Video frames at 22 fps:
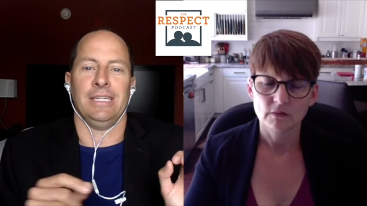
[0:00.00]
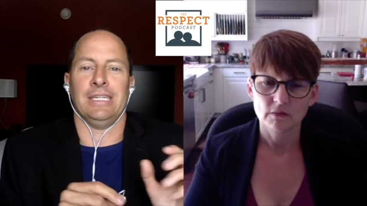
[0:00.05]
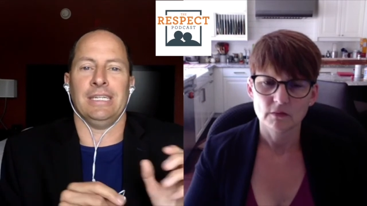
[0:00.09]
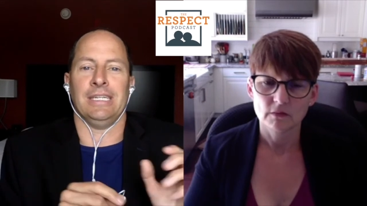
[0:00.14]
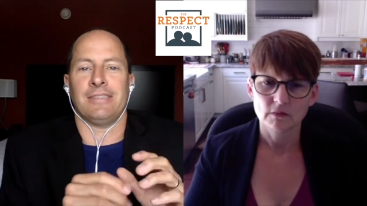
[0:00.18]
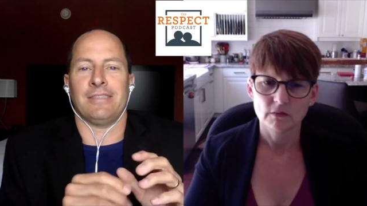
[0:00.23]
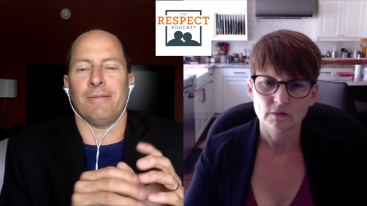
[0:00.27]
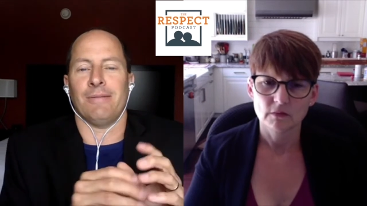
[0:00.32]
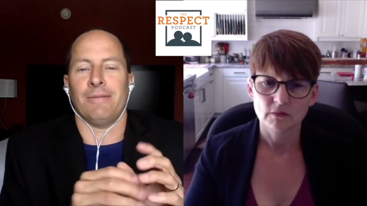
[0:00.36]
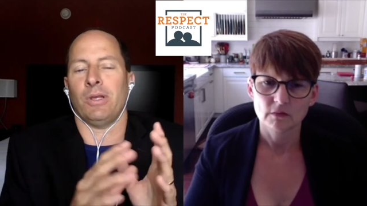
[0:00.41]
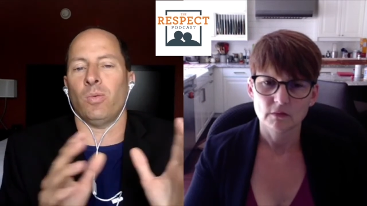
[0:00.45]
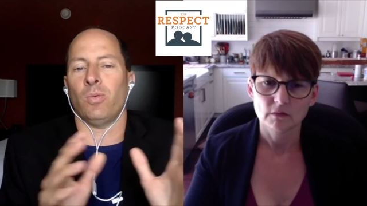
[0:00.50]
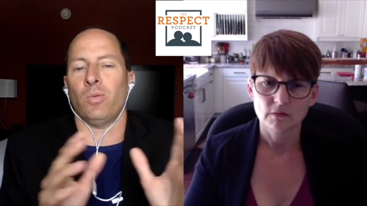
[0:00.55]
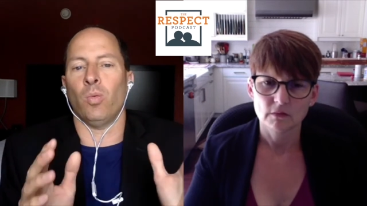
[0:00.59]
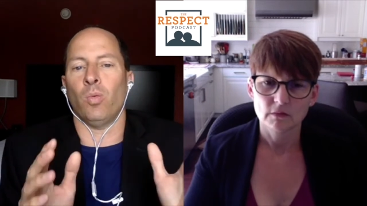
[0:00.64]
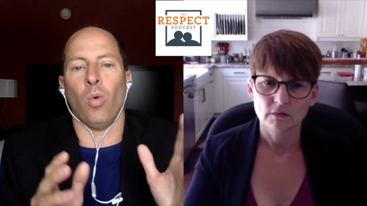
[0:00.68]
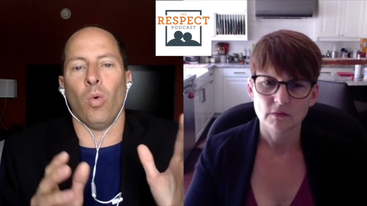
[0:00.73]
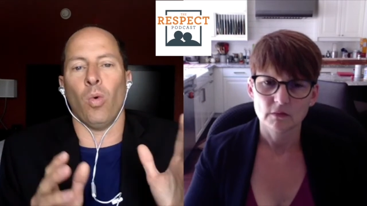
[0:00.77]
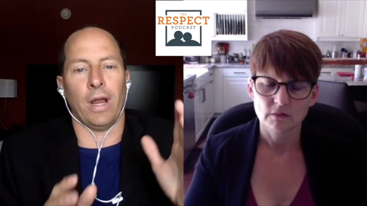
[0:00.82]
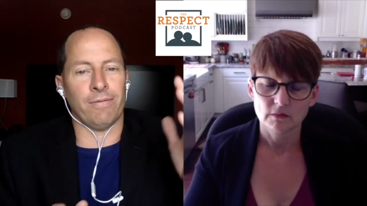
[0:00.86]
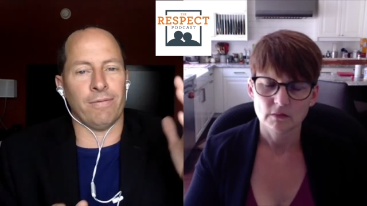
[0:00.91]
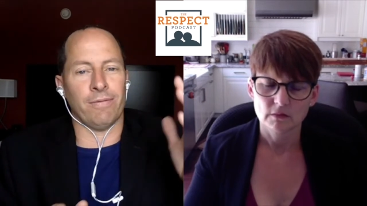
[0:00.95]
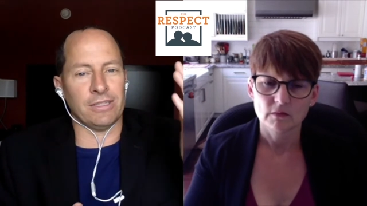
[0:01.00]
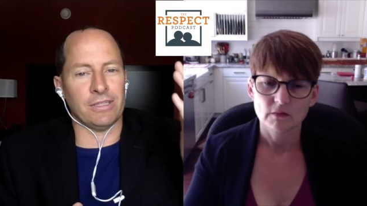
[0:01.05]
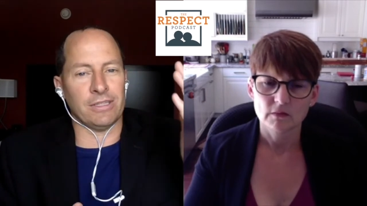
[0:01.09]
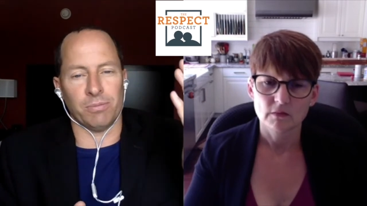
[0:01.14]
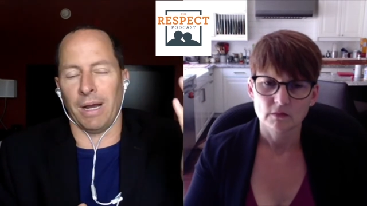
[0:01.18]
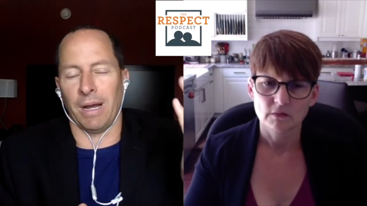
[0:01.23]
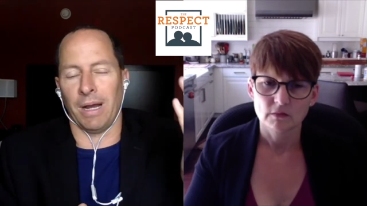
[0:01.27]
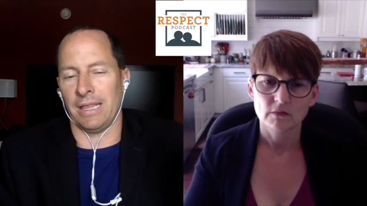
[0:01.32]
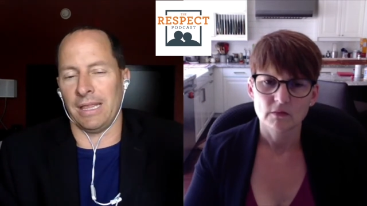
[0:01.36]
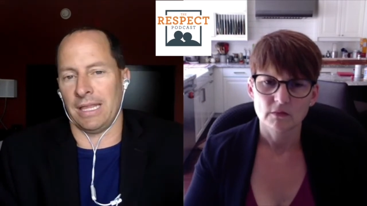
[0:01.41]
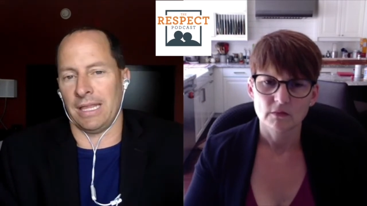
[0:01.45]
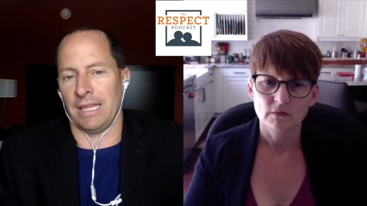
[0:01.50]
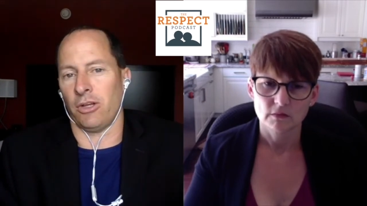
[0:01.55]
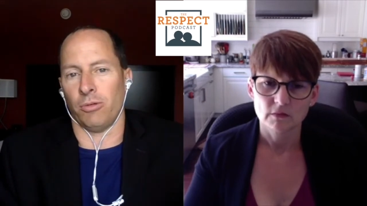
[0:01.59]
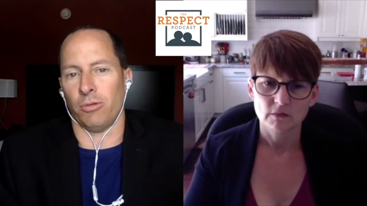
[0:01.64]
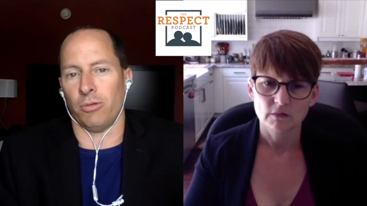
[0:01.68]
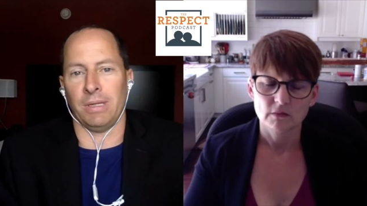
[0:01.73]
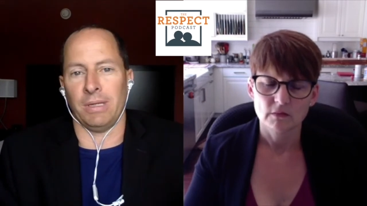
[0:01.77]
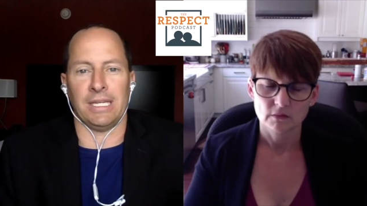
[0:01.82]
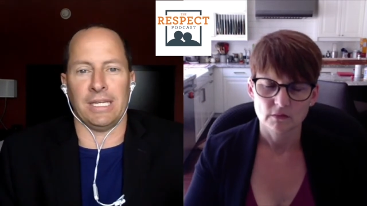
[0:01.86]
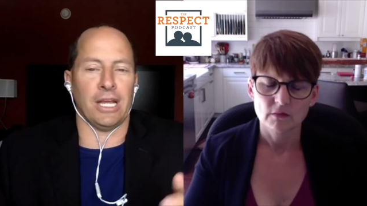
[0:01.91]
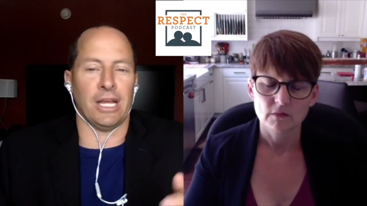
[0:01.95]
Speaker 1: It's something one of us might think
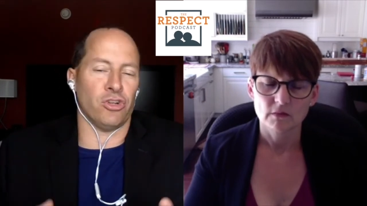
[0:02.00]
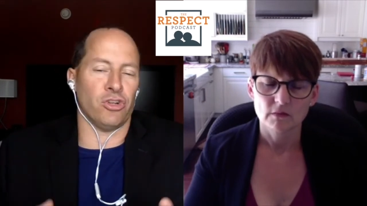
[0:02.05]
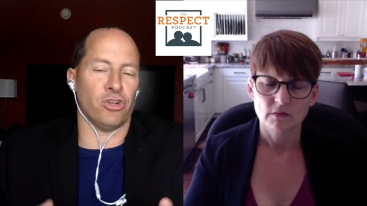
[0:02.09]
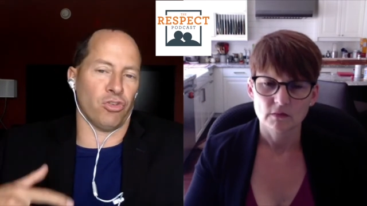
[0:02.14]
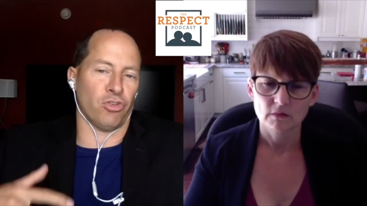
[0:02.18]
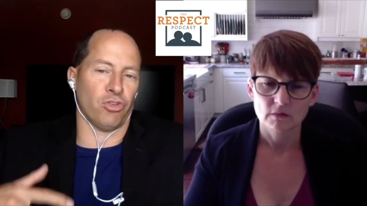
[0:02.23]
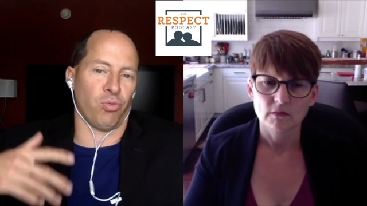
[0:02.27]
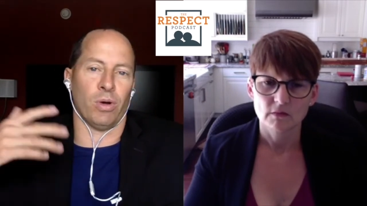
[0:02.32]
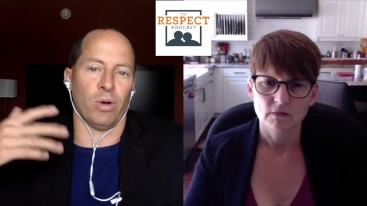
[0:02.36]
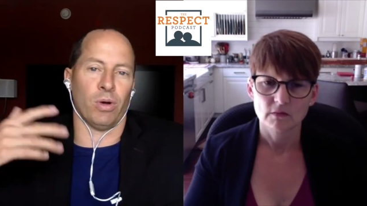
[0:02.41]
could be dangerous.